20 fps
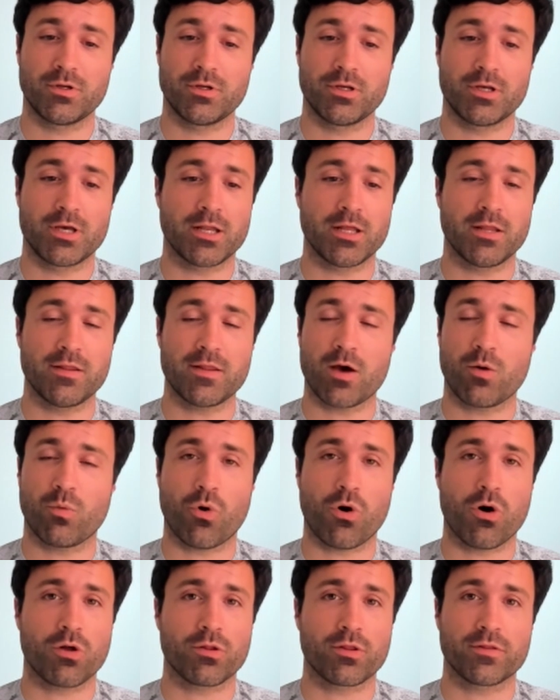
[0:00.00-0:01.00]
and in that
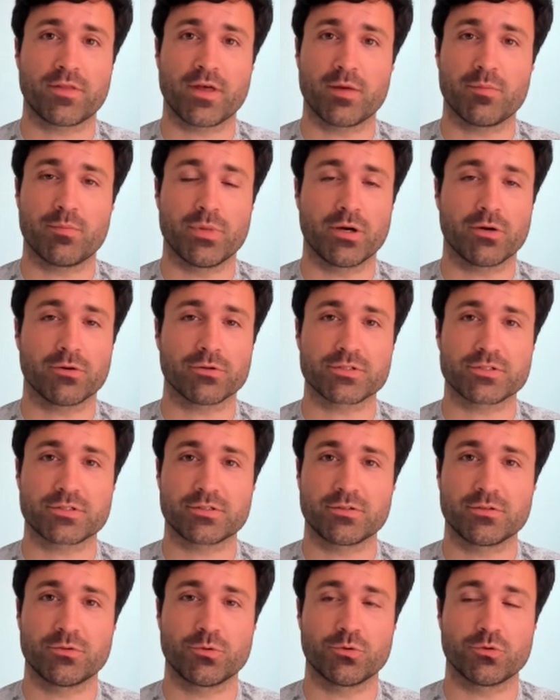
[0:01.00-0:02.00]
wall that they built,
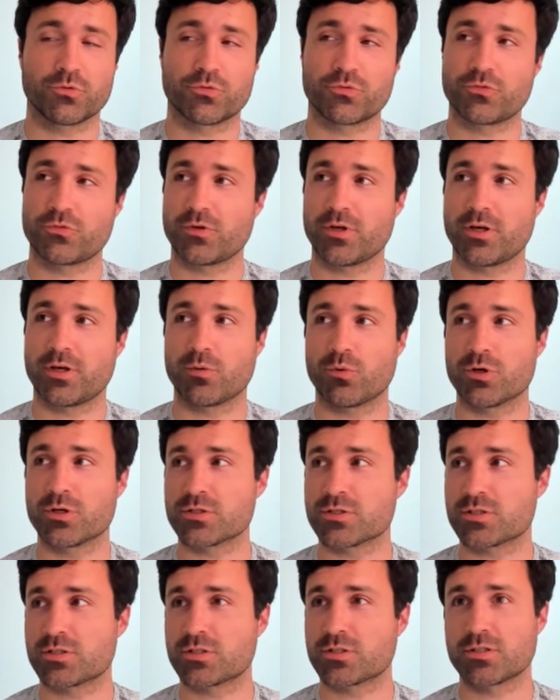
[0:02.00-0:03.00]
oof, it
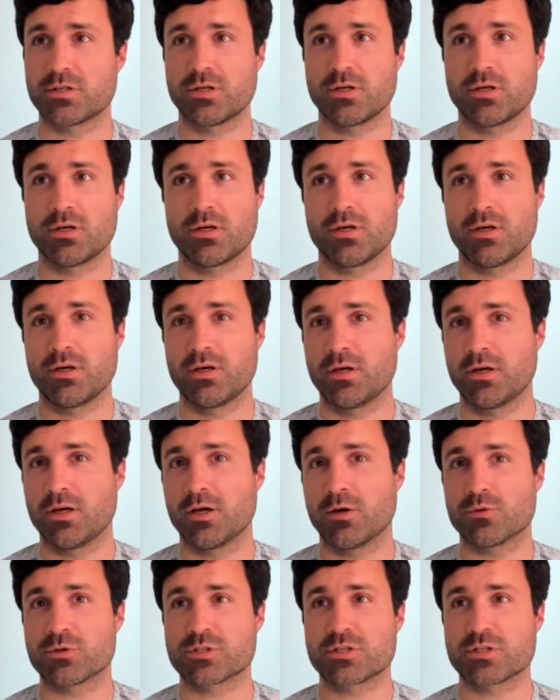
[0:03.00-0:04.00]
was
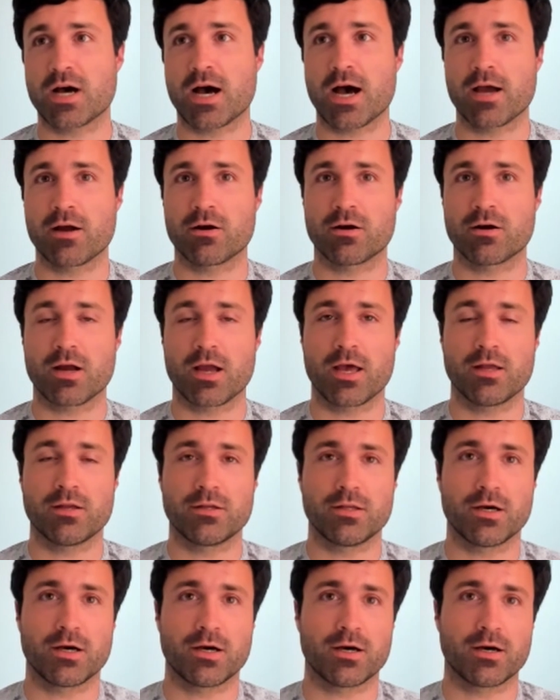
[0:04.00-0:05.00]
Kyer and
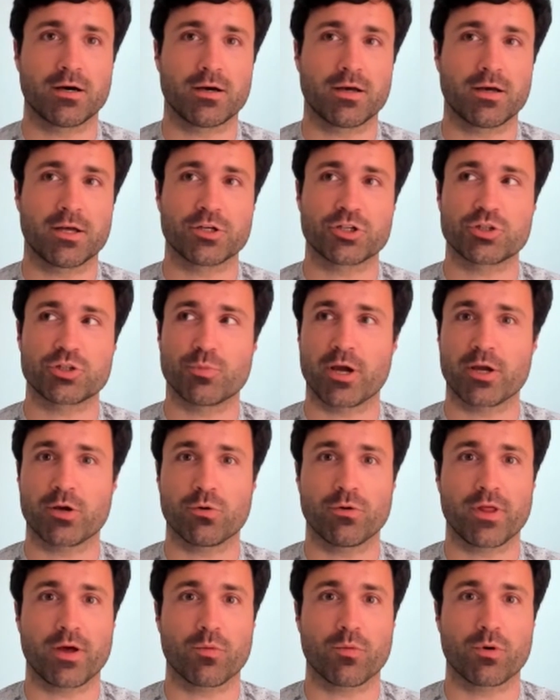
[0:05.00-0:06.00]

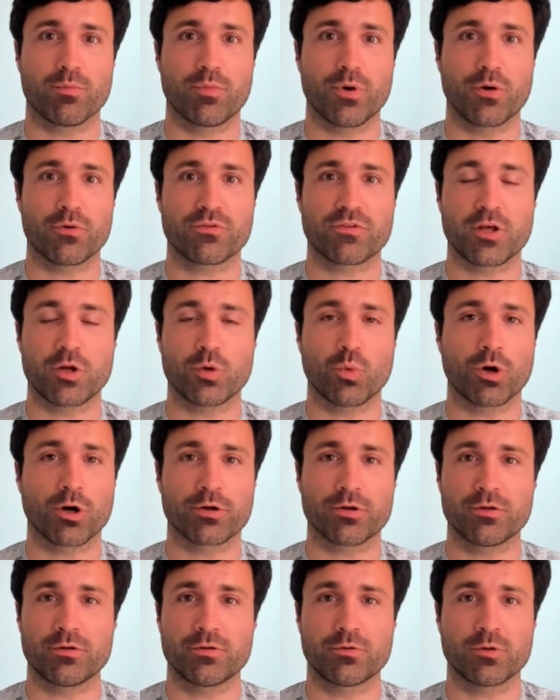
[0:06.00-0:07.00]
Schmeichel that were both
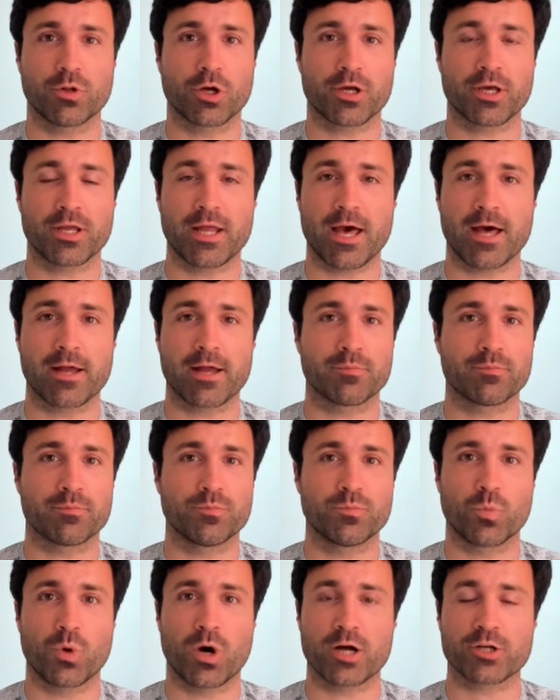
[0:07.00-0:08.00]
inward, looking at him,
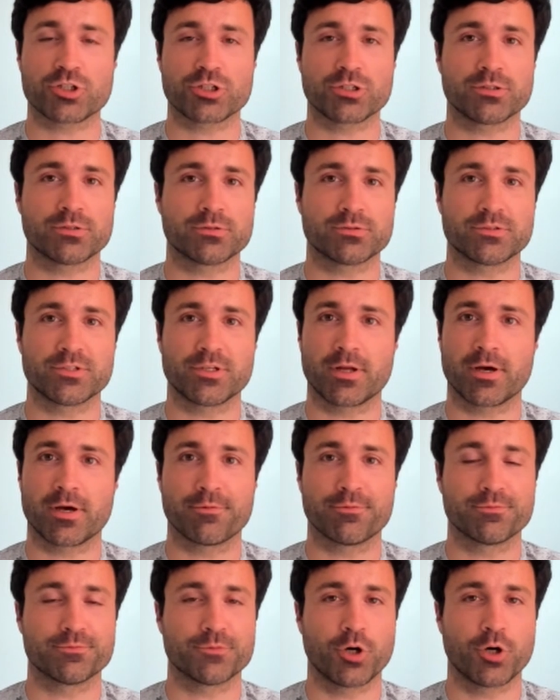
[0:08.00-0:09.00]
watching,
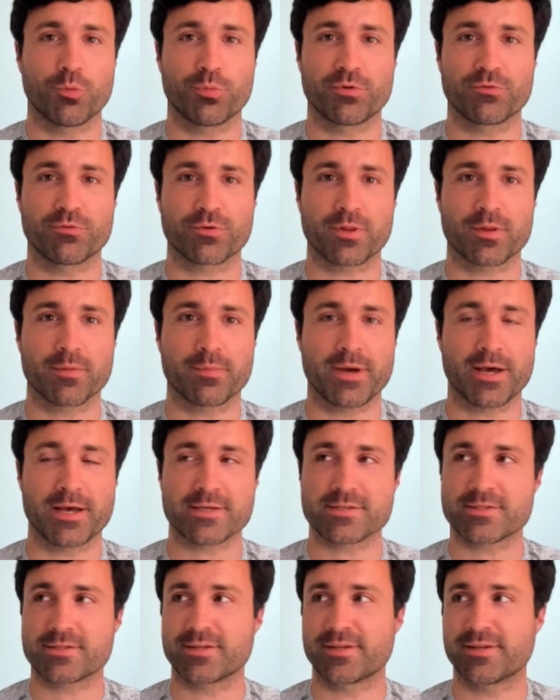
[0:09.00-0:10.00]
hoping for the
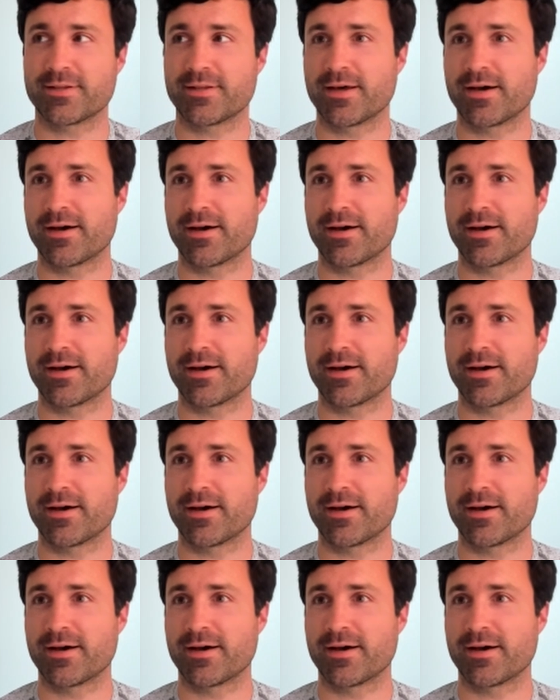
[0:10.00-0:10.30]
best. And